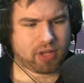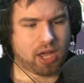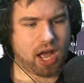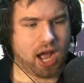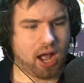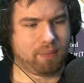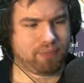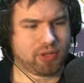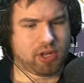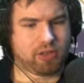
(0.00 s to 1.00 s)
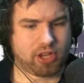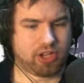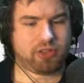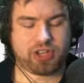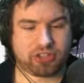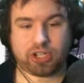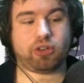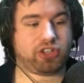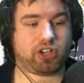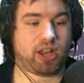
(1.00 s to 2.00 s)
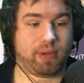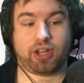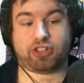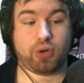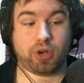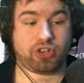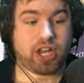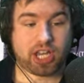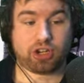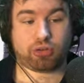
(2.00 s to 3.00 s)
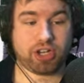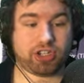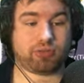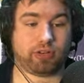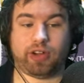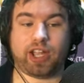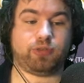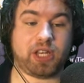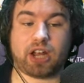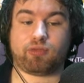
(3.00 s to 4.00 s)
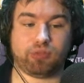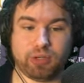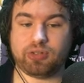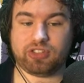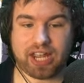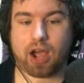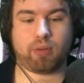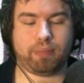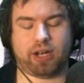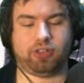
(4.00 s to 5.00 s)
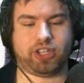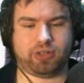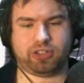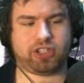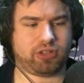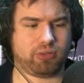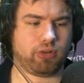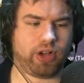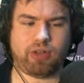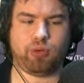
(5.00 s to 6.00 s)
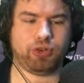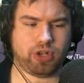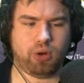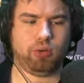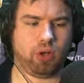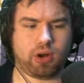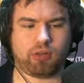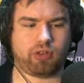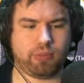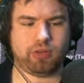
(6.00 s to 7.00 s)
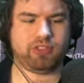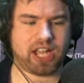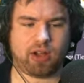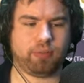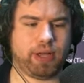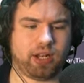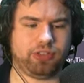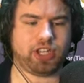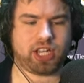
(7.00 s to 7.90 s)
um, the, the Central Tyria Mastery, which increases revive speed and removes down penalty on successful revive, will no longer remove down penalty